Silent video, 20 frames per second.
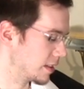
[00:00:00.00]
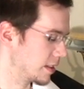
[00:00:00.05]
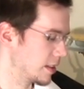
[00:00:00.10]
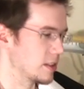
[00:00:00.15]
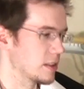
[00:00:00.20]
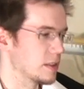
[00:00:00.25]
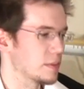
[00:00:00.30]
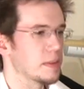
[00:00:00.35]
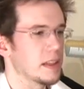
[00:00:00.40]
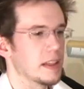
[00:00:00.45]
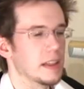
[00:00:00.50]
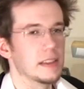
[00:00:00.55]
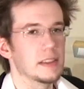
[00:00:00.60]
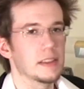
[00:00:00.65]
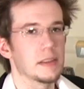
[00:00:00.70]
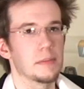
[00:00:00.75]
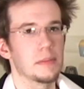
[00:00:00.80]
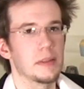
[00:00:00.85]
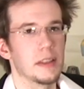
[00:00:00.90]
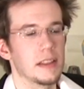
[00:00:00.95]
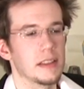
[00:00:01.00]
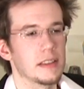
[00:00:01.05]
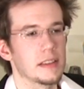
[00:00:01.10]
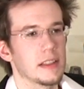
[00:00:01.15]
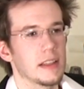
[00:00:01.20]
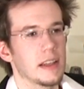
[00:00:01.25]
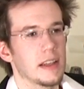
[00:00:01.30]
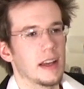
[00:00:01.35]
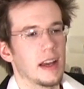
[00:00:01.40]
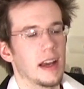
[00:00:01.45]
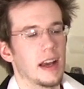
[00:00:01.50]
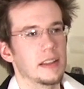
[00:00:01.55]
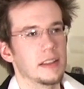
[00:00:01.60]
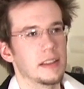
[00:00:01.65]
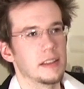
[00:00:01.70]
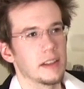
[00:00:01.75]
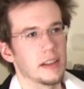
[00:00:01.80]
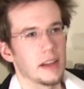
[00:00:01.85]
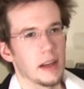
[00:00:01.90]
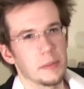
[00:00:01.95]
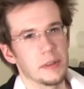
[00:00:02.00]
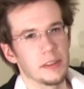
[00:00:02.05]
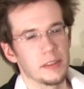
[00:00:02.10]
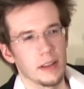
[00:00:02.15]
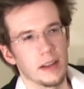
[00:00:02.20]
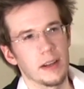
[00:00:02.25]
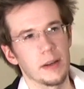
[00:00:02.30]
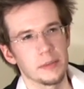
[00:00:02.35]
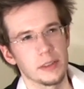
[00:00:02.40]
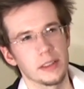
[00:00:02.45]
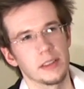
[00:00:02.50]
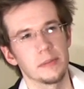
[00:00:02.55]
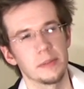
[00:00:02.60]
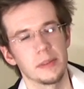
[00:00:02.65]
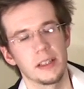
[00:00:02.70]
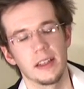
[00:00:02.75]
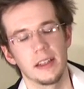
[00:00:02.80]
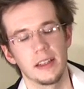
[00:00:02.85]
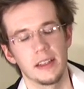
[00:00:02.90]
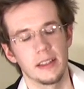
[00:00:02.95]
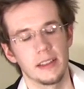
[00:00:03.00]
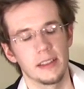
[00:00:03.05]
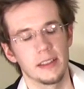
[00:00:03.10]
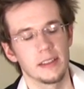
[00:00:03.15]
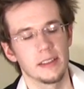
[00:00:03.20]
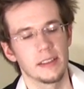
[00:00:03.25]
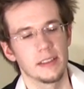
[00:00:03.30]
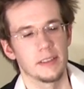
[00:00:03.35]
You're just playing some piece, and then you're coming right up to the beginning,